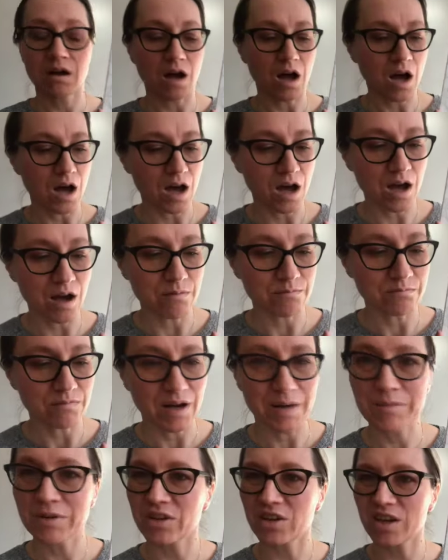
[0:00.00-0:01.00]

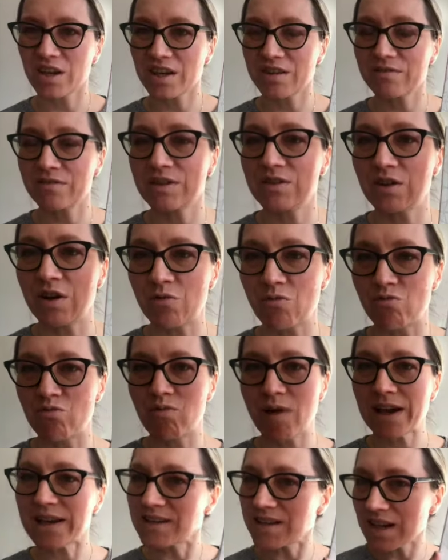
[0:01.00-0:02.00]
I'm not going to give it a
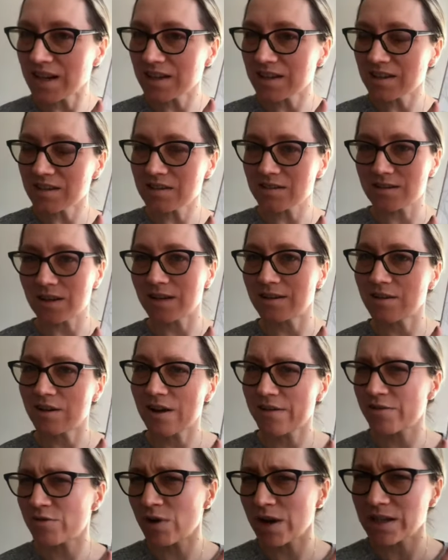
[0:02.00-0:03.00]
rating because I don't
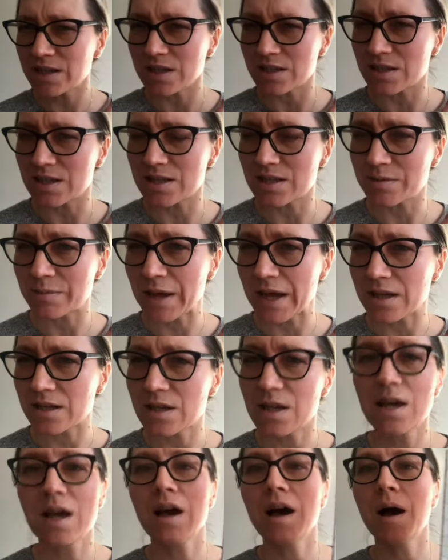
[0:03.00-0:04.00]
have a rating system yet,
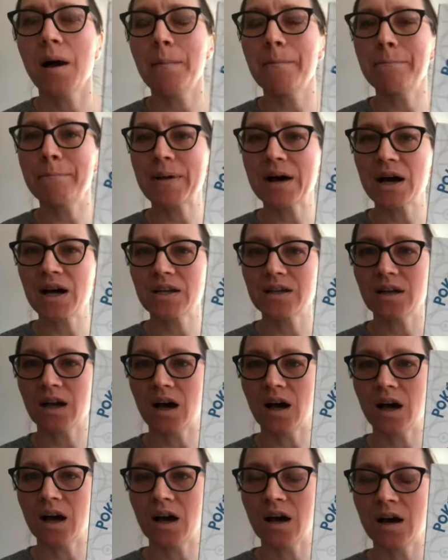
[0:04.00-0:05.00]
but
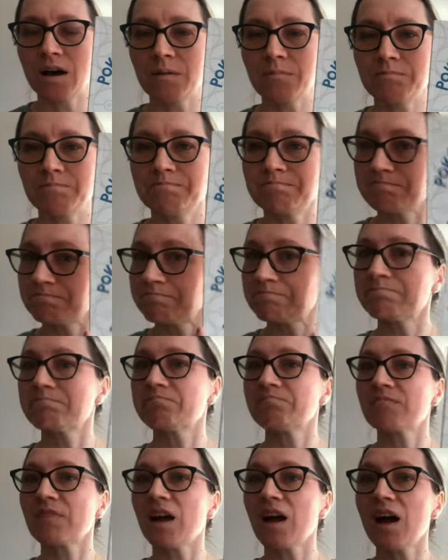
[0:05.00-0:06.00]
I
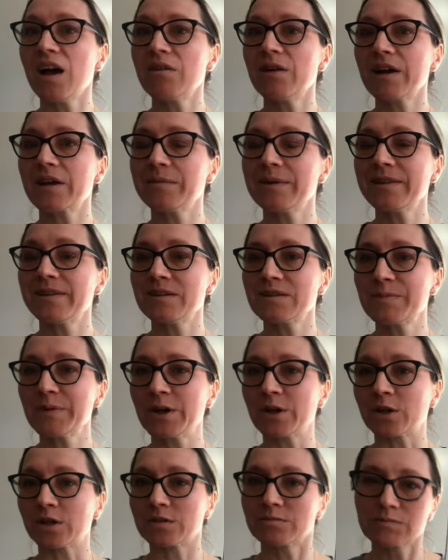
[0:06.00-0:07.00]
recommend this
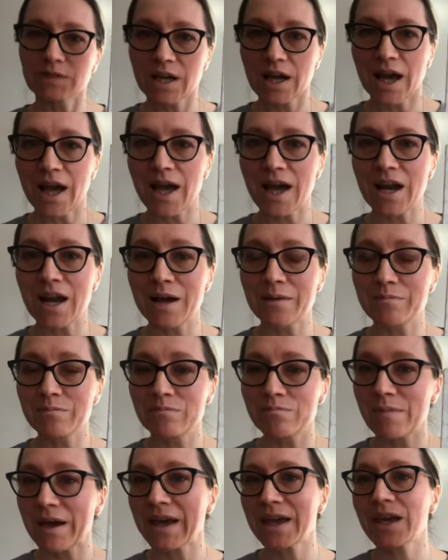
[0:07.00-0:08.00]
book, and
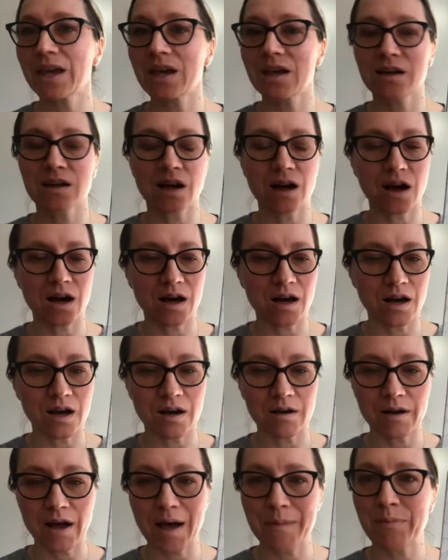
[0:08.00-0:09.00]
I'm making
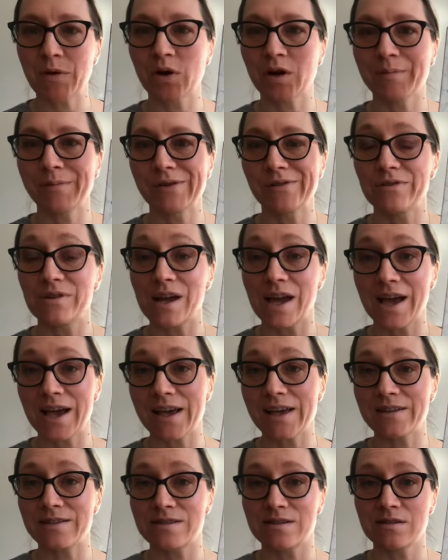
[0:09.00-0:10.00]
a Pokemon
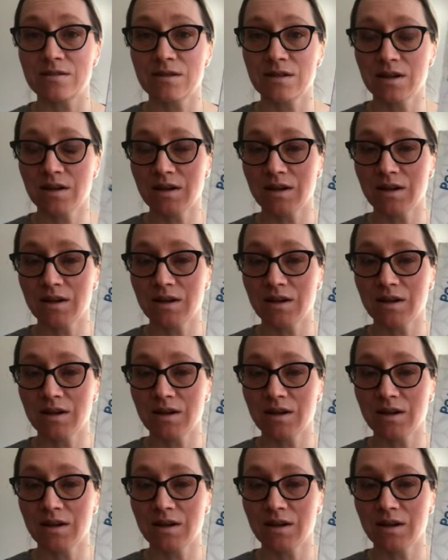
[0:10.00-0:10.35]
as